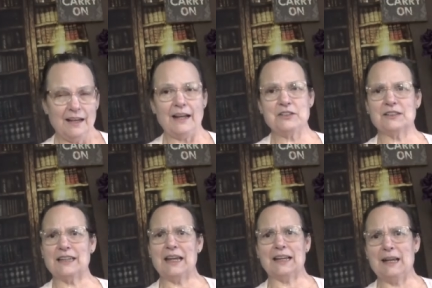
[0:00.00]
I
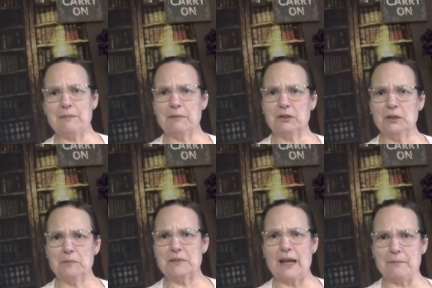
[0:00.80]
just can't keep them
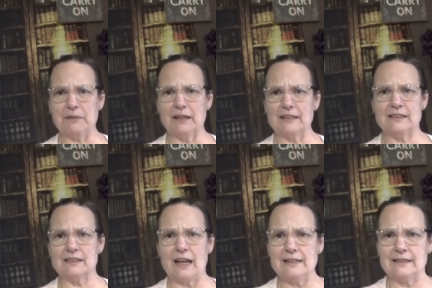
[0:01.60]
cooped up unless
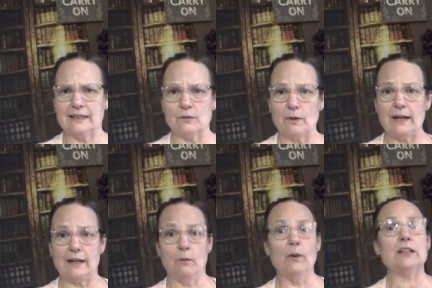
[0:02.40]
it's icing and
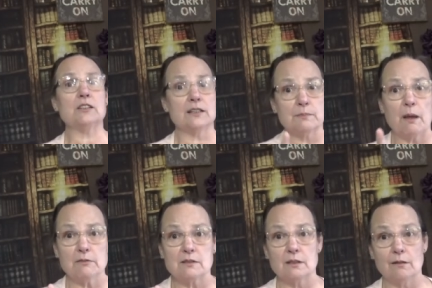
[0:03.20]
raining, which it's
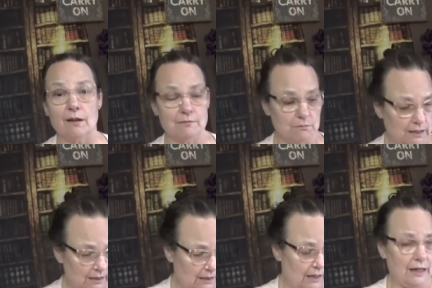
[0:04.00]
supposed to on
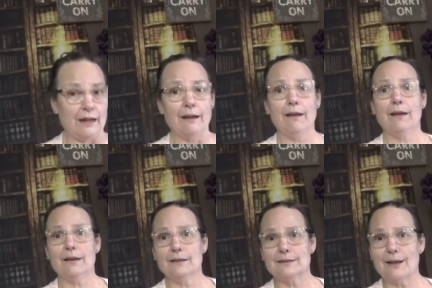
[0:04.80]
Monday.
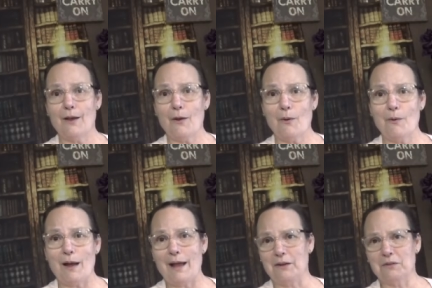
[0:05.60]
So
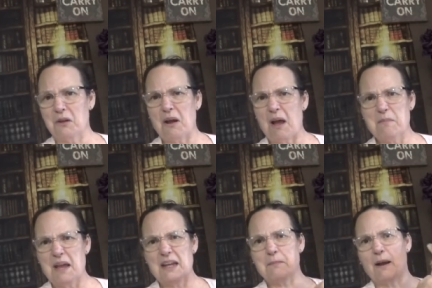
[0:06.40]
I don't know how
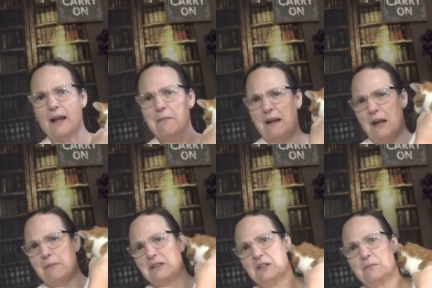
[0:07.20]
bad. It probably it might
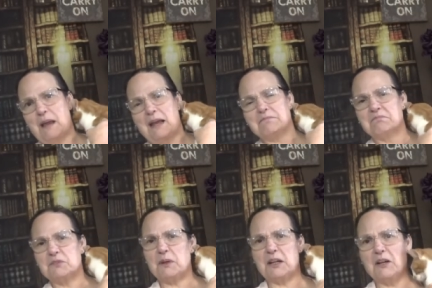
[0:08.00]
not be too bad. That's
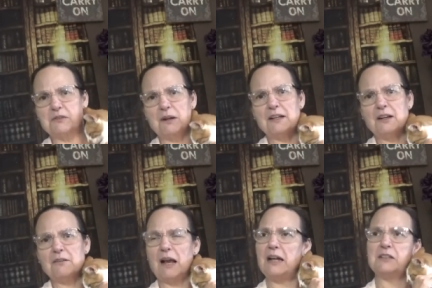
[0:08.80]
the way it goes around
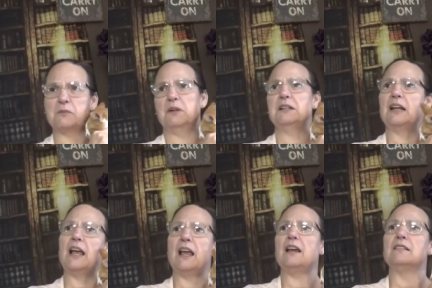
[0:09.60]
here. Ice one
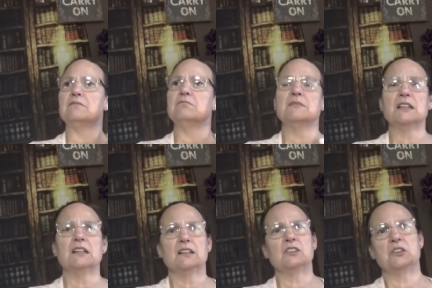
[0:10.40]
day and
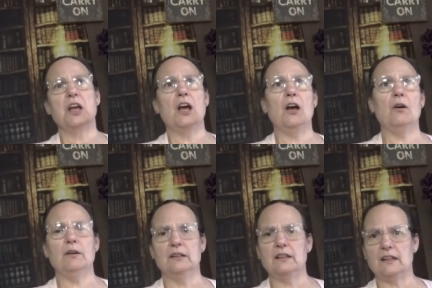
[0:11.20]

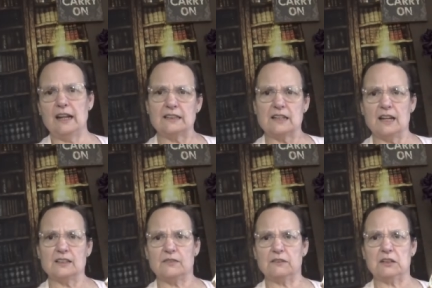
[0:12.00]
snow and then the next day
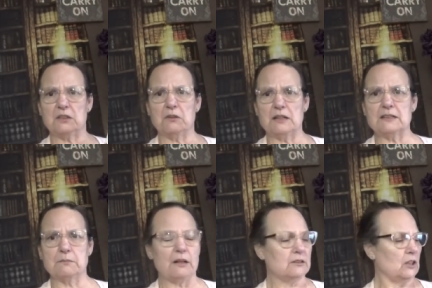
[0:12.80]
it's 50 degrees
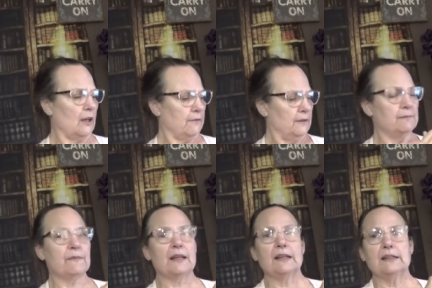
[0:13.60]
and melts
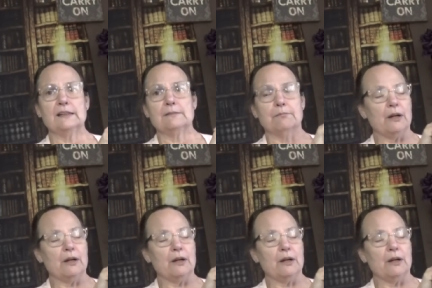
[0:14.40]
off.